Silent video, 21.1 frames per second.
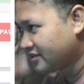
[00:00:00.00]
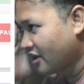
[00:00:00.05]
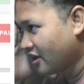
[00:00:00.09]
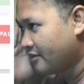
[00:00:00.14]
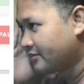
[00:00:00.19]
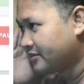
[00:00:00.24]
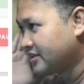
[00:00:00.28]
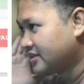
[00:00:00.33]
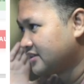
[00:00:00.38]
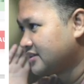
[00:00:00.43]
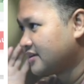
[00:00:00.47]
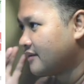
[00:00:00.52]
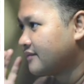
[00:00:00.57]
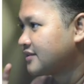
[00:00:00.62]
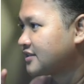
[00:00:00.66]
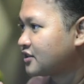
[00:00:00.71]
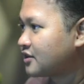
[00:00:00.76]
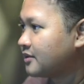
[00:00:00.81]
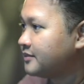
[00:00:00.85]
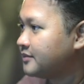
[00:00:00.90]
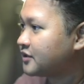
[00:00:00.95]
Update
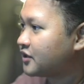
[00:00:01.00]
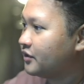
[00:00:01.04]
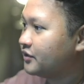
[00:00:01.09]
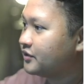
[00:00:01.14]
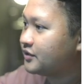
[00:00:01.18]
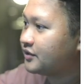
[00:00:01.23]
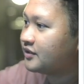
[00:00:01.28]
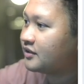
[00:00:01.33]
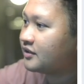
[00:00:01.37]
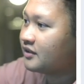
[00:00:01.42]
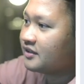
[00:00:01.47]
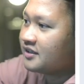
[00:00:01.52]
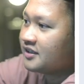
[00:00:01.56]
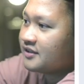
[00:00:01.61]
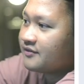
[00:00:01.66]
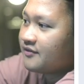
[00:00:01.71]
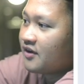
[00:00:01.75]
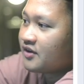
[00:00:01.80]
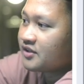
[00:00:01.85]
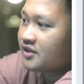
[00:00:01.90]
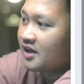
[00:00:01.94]
JavaScript code to include this
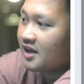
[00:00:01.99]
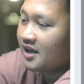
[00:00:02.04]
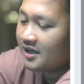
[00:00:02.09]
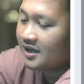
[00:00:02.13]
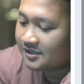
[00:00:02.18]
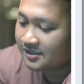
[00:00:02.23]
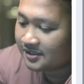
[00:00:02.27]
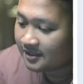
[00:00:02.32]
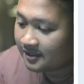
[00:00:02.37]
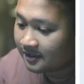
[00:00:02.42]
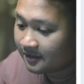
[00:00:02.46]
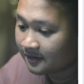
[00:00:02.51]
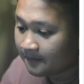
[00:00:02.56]
functionality.